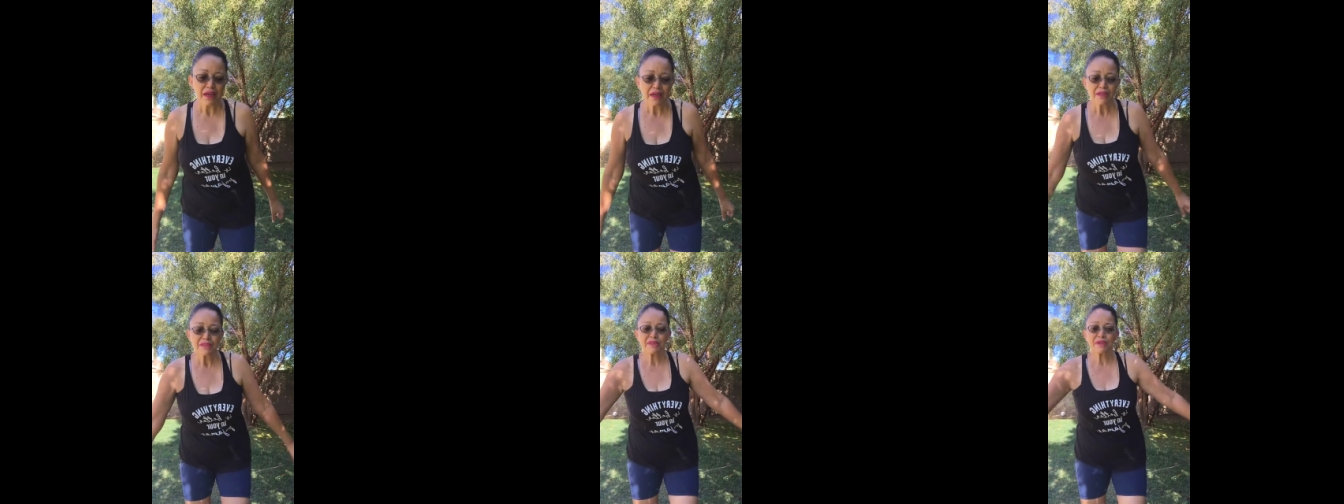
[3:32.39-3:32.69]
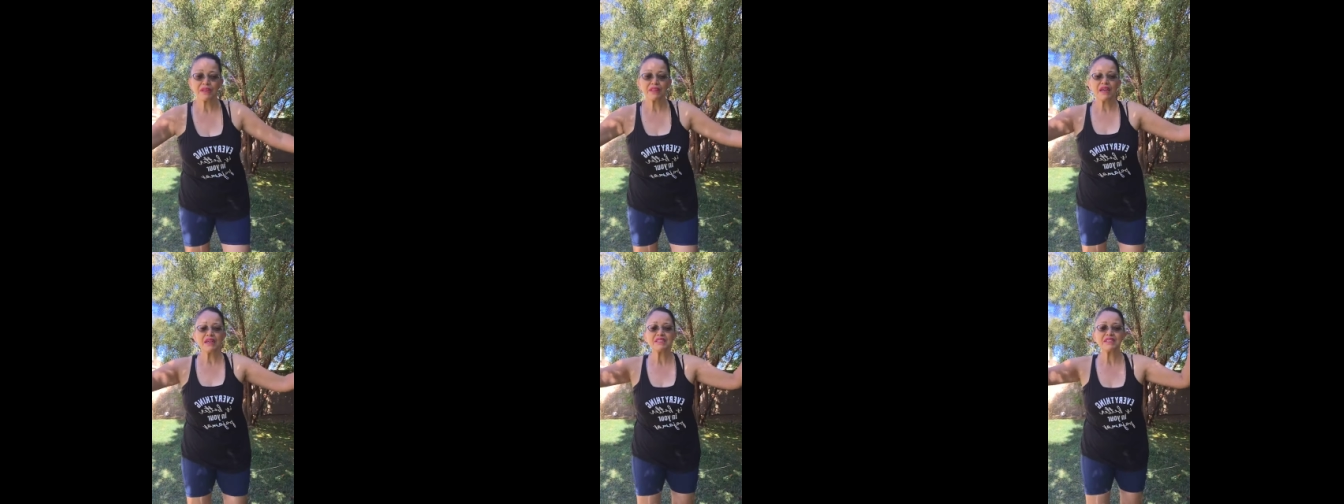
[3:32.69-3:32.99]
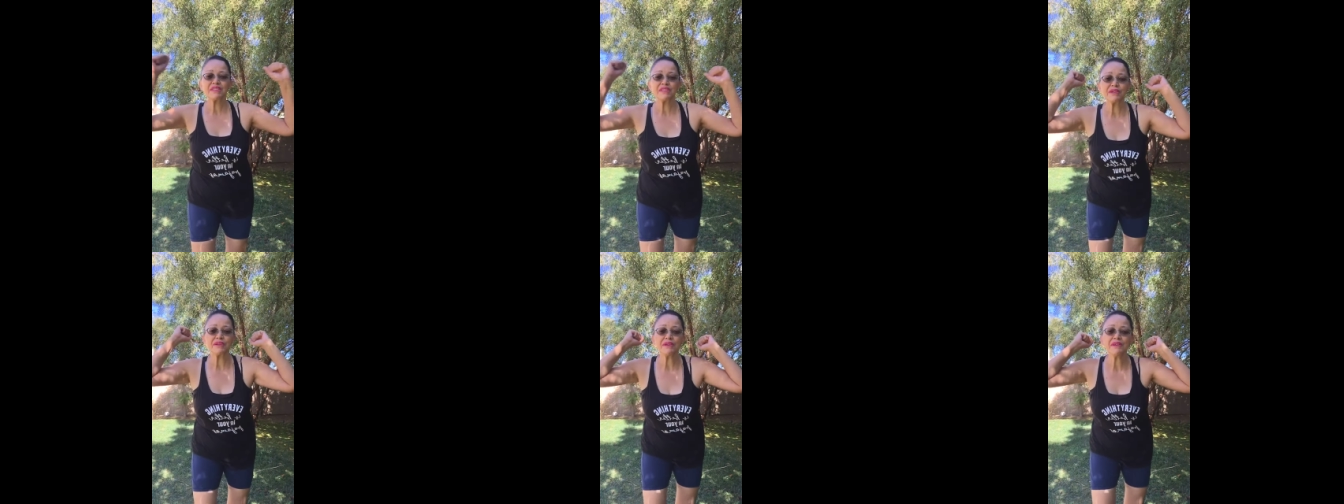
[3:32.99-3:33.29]
So let's
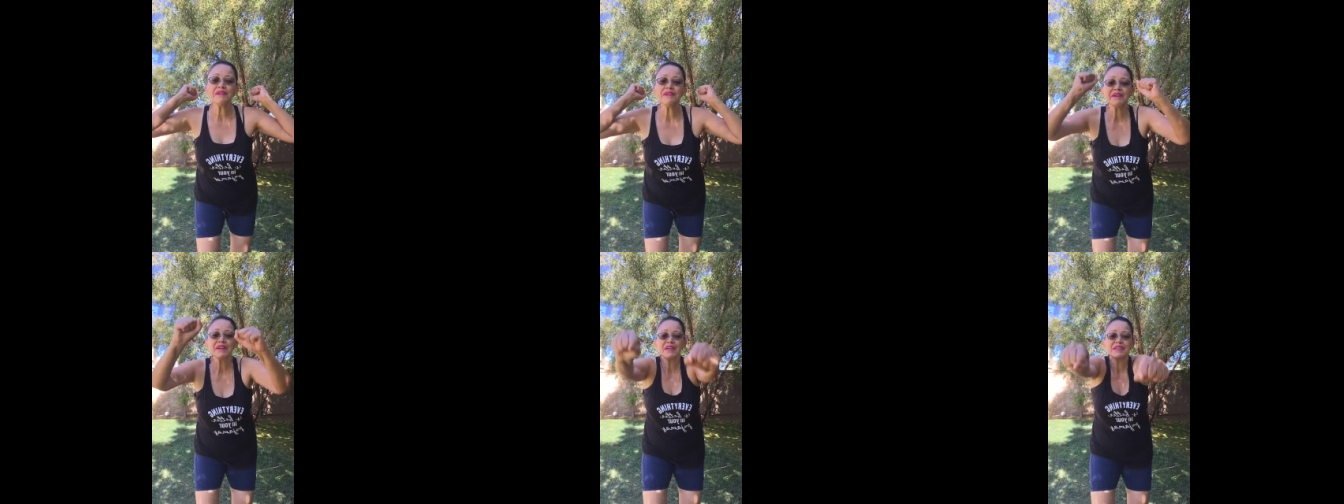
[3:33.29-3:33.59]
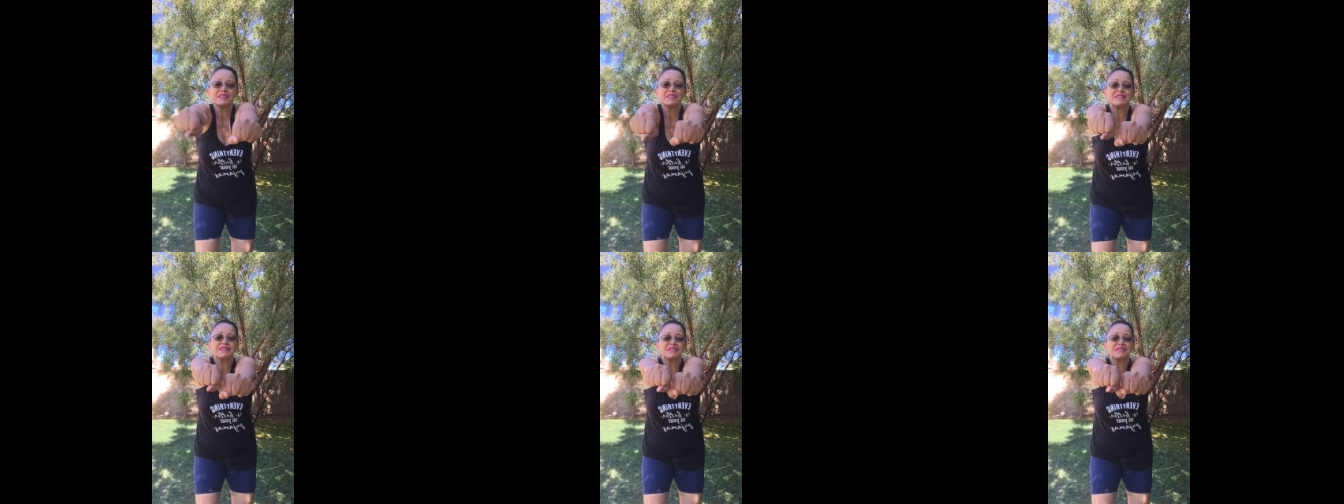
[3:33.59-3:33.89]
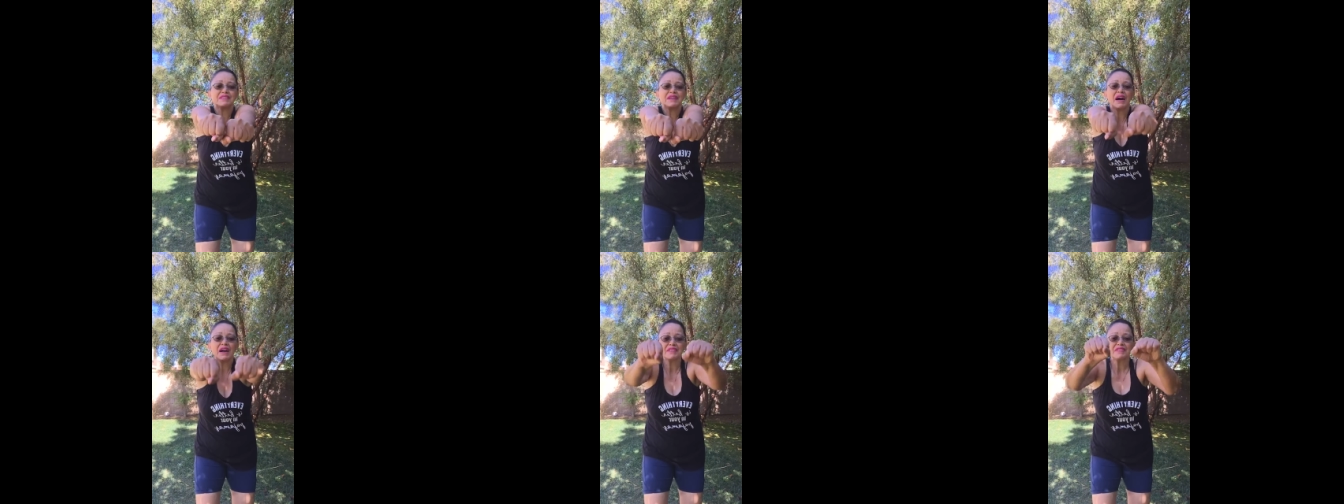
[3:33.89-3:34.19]
do all this,
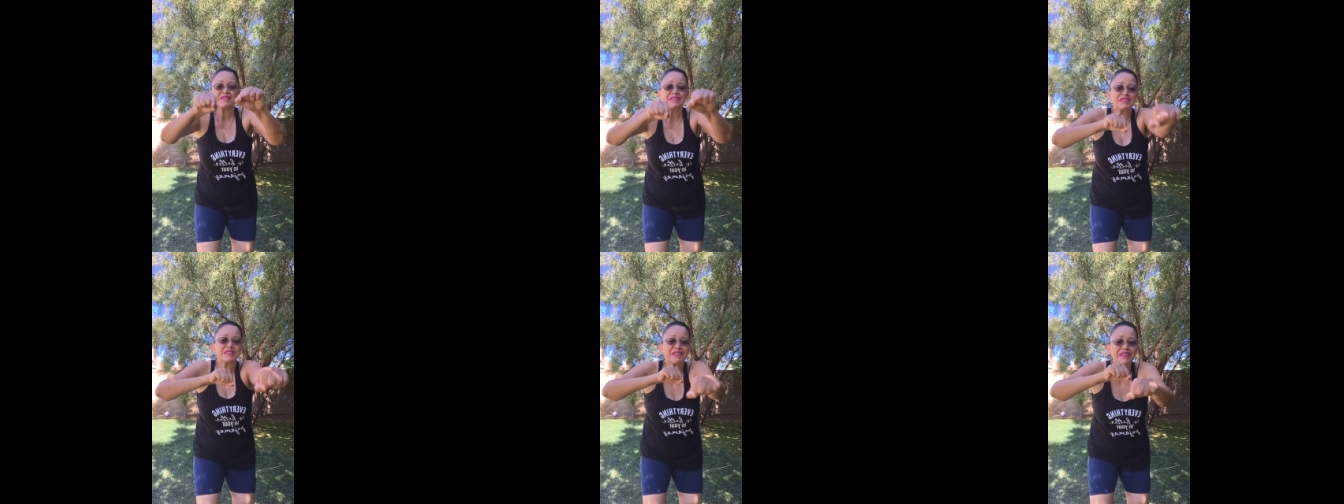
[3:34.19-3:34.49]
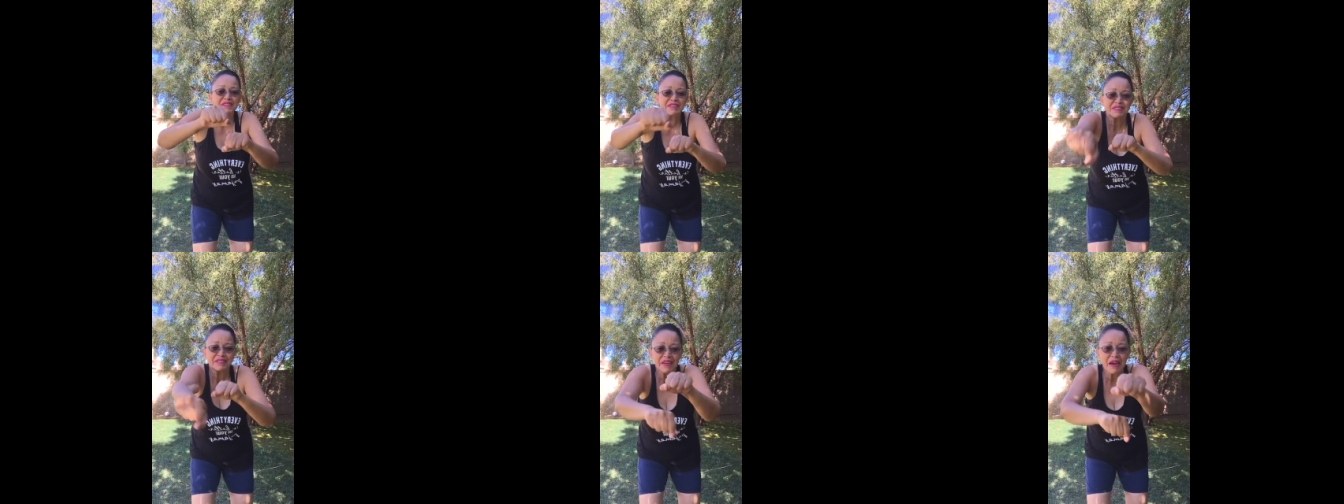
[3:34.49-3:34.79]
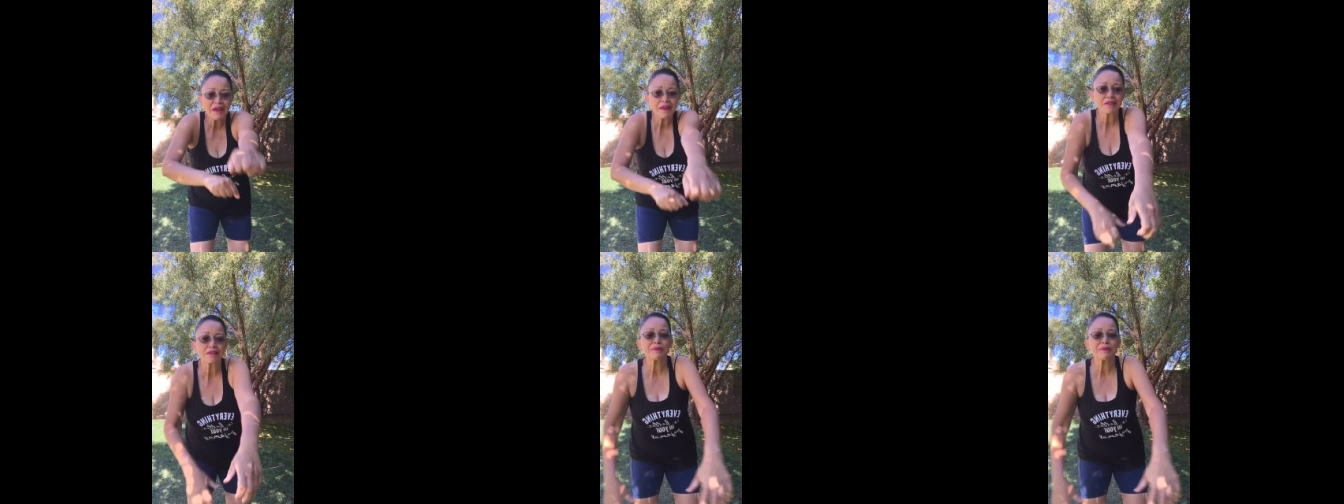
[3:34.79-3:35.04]
guys. Let's get excited.